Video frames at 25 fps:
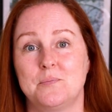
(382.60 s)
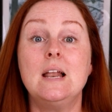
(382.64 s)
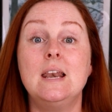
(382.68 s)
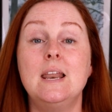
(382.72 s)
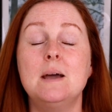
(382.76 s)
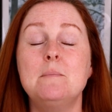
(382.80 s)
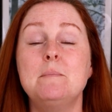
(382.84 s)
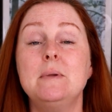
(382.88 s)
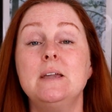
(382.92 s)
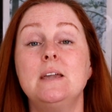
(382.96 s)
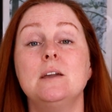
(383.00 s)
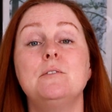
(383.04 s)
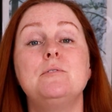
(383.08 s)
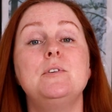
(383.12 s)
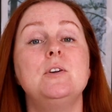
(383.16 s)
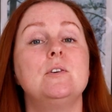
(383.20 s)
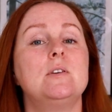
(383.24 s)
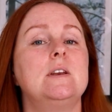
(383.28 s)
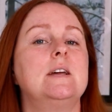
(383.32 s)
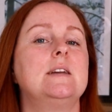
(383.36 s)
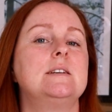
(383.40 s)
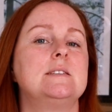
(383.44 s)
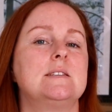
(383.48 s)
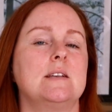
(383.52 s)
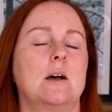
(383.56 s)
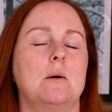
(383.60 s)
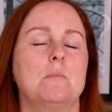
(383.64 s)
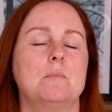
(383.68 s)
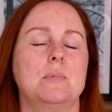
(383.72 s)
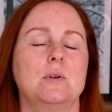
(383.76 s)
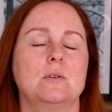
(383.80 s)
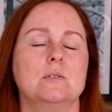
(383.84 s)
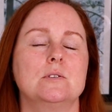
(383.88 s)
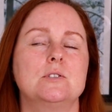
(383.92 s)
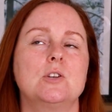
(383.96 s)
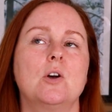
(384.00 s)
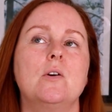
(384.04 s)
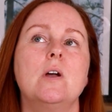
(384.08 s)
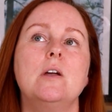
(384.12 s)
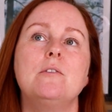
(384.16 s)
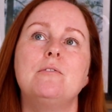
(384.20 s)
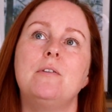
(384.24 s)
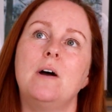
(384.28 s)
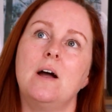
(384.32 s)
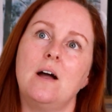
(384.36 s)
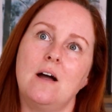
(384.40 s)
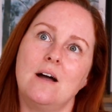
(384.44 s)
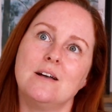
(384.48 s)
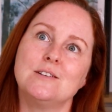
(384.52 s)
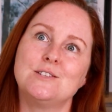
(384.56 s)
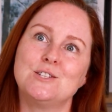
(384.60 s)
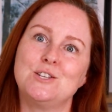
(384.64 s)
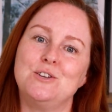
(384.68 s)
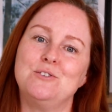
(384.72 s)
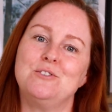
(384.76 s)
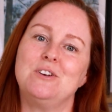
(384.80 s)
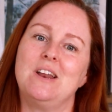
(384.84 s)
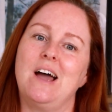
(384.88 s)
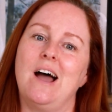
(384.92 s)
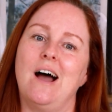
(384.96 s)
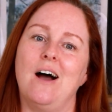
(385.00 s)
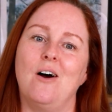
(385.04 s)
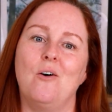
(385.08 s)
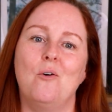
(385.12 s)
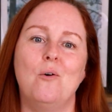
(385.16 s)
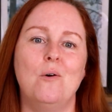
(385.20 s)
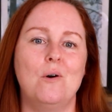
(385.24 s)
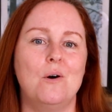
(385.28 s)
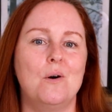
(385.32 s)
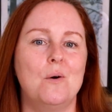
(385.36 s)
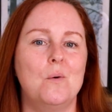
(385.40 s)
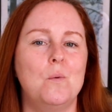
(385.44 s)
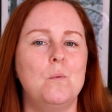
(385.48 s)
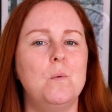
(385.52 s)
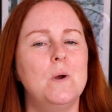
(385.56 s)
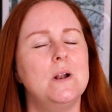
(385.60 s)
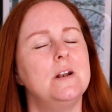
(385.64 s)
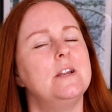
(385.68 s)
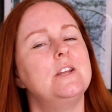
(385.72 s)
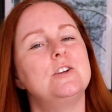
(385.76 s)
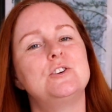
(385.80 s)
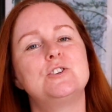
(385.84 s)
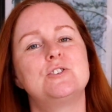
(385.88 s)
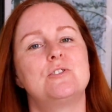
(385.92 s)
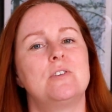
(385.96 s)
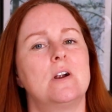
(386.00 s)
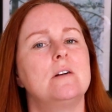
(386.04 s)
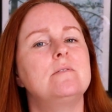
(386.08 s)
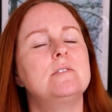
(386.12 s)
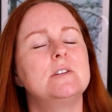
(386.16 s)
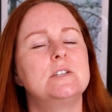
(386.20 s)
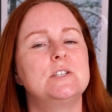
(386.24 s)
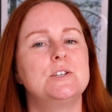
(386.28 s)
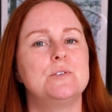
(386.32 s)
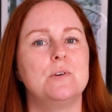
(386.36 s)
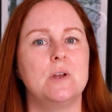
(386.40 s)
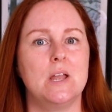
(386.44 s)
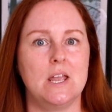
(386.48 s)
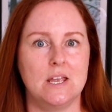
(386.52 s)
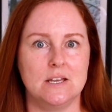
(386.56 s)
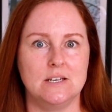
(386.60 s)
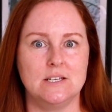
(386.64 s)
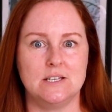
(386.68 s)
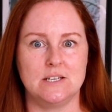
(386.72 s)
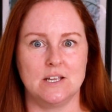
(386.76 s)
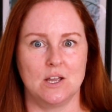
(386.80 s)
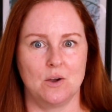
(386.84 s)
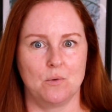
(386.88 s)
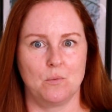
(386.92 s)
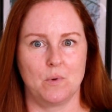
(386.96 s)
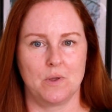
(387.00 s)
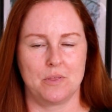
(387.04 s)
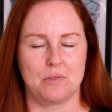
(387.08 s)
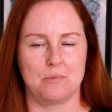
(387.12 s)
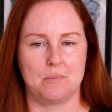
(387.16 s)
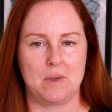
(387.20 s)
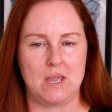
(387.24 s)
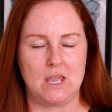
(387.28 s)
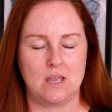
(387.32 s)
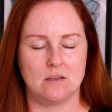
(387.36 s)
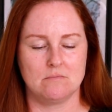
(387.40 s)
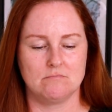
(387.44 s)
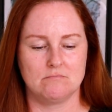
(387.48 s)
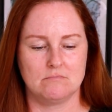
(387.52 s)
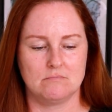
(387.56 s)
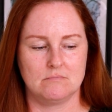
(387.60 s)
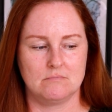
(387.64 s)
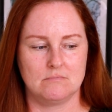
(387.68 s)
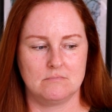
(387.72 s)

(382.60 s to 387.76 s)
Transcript: Let me give you an example. So if I ask you now, will you travel to India with me?